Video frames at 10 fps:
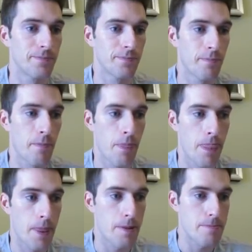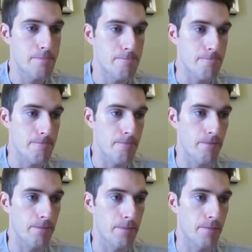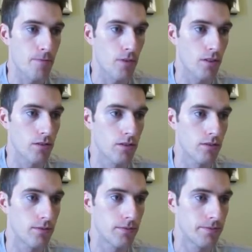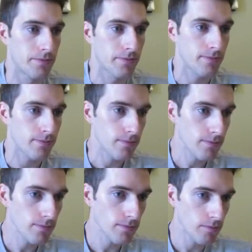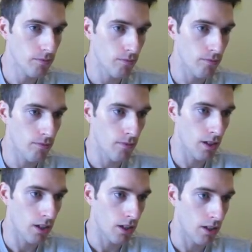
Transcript: Nobody speaks.